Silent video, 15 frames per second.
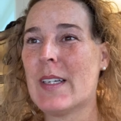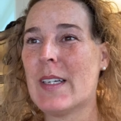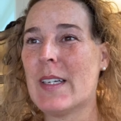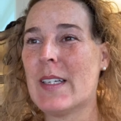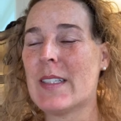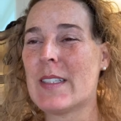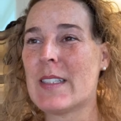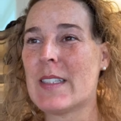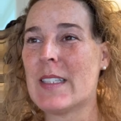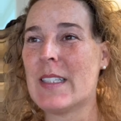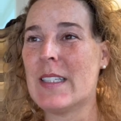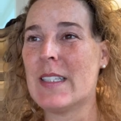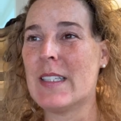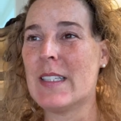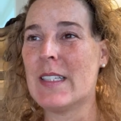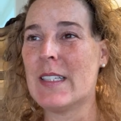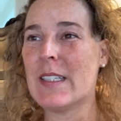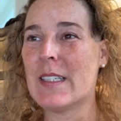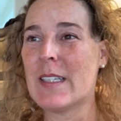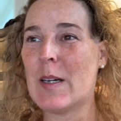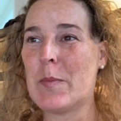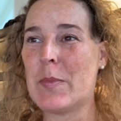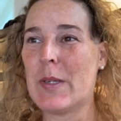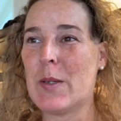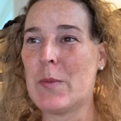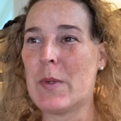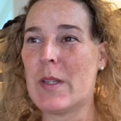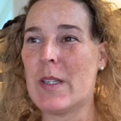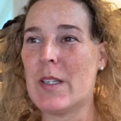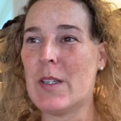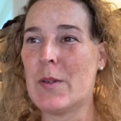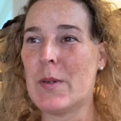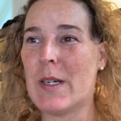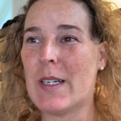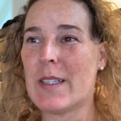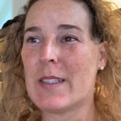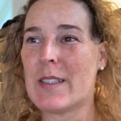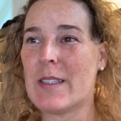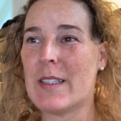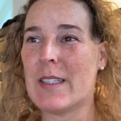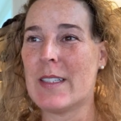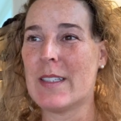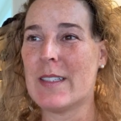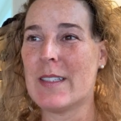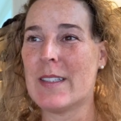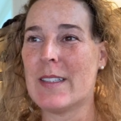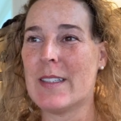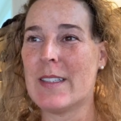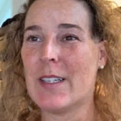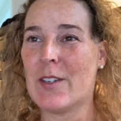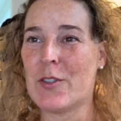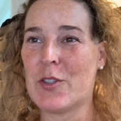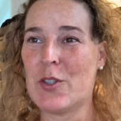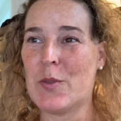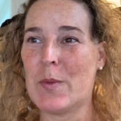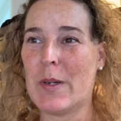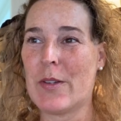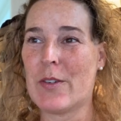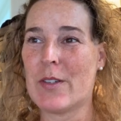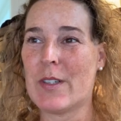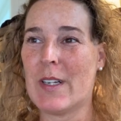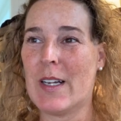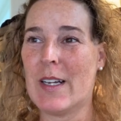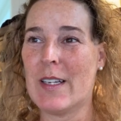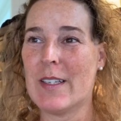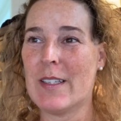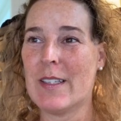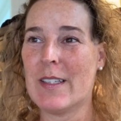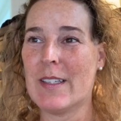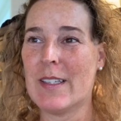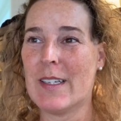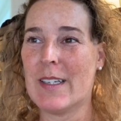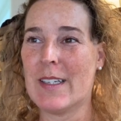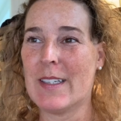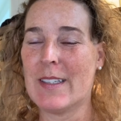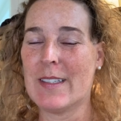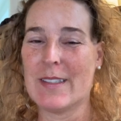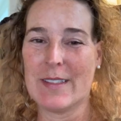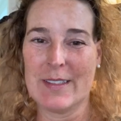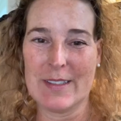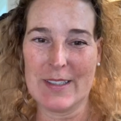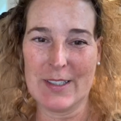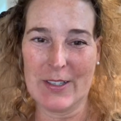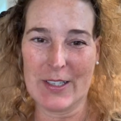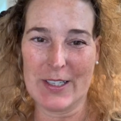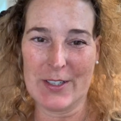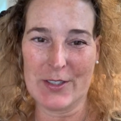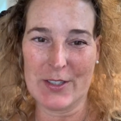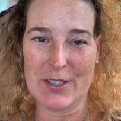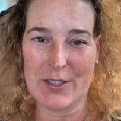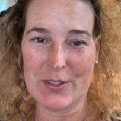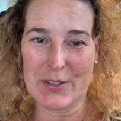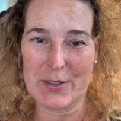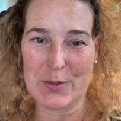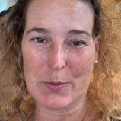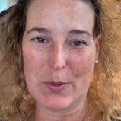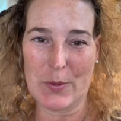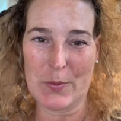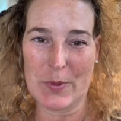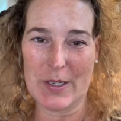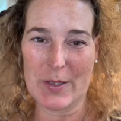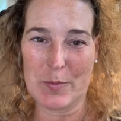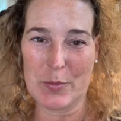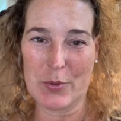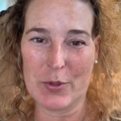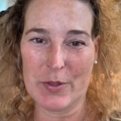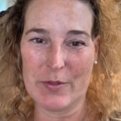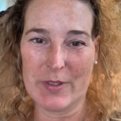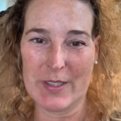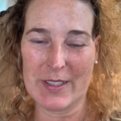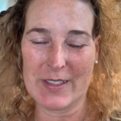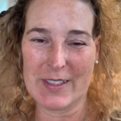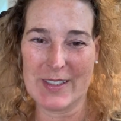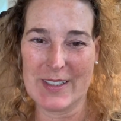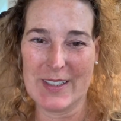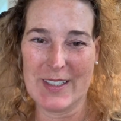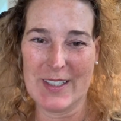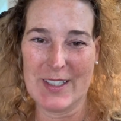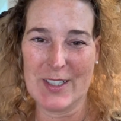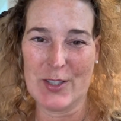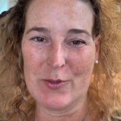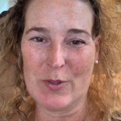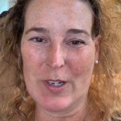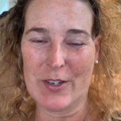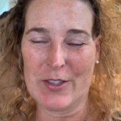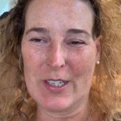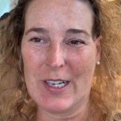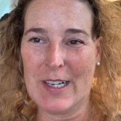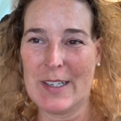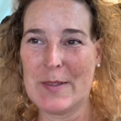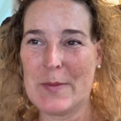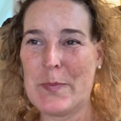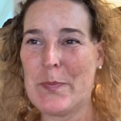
It's the company with the U.S. that tells you whether or not, like here's whether we're going to approve this drug or not.